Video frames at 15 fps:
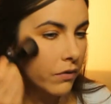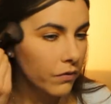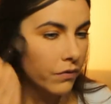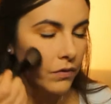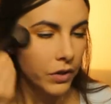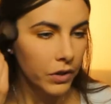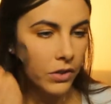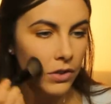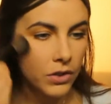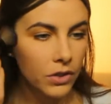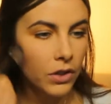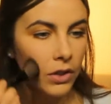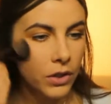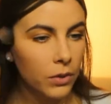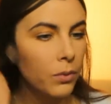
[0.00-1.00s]
When I
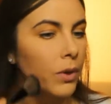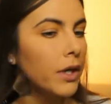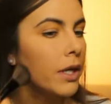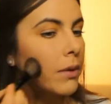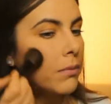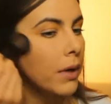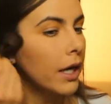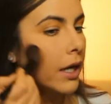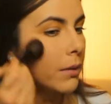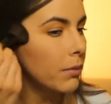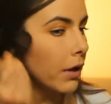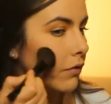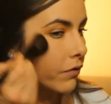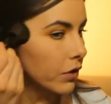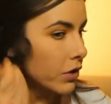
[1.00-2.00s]
first started wearing
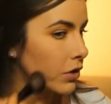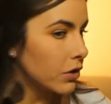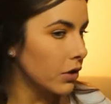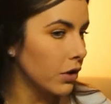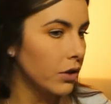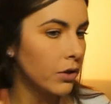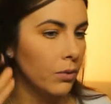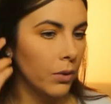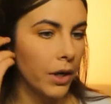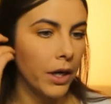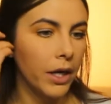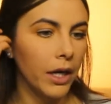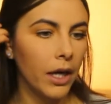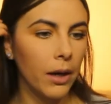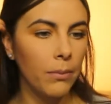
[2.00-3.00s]
makeup, I first
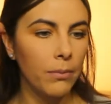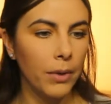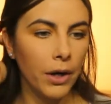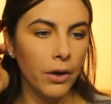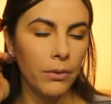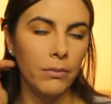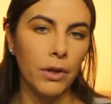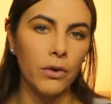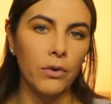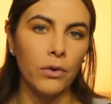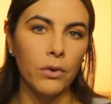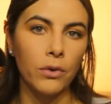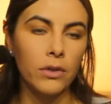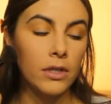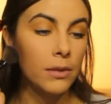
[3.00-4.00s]
started wearing Bare
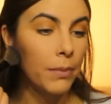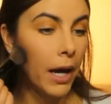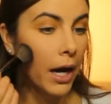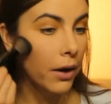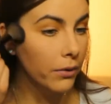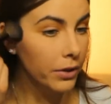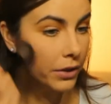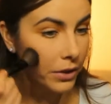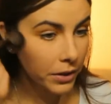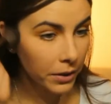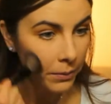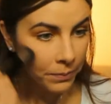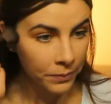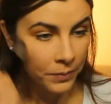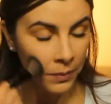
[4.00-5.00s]
Minerals
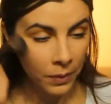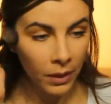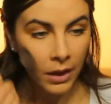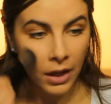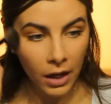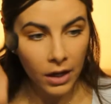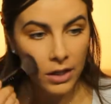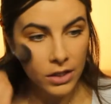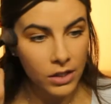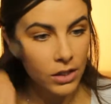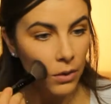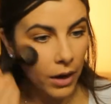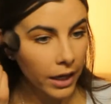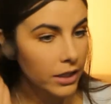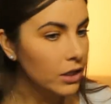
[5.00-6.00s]
powder.
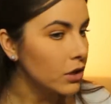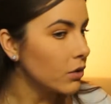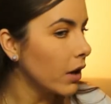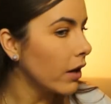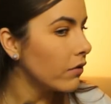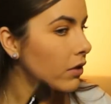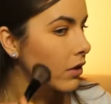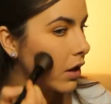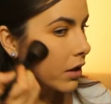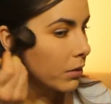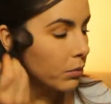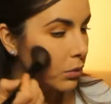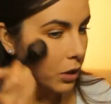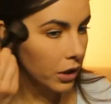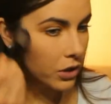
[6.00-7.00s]
So I do
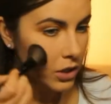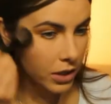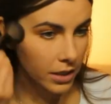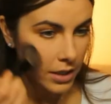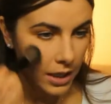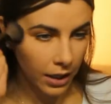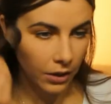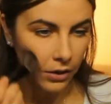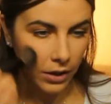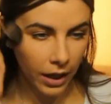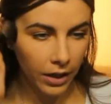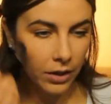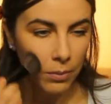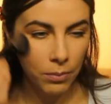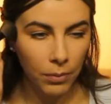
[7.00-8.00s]
have a lot of brushes
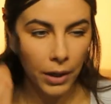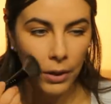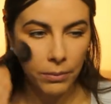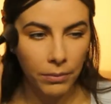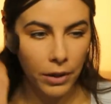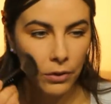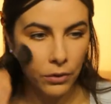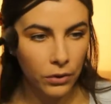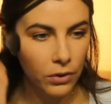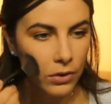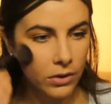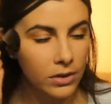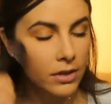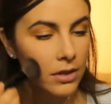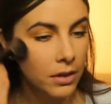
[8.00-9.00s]
that are like Bare
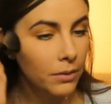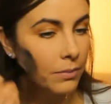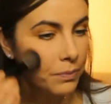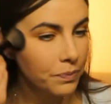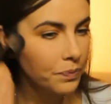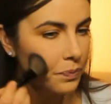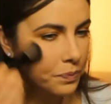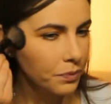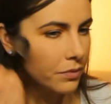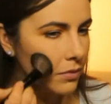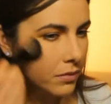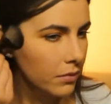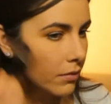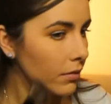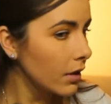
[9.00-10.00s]
Minerals,
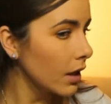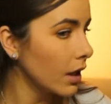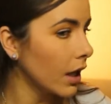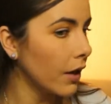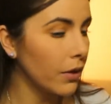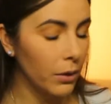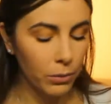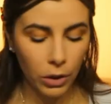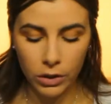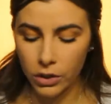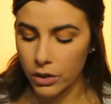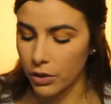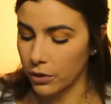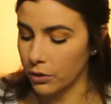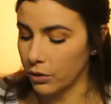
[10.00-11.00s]
and
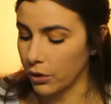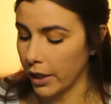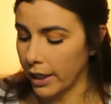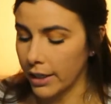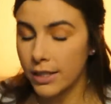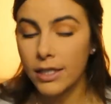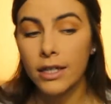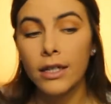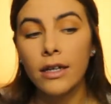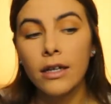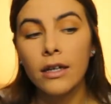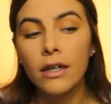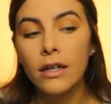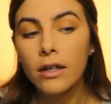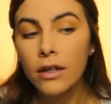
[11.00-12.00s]
their brushes are great.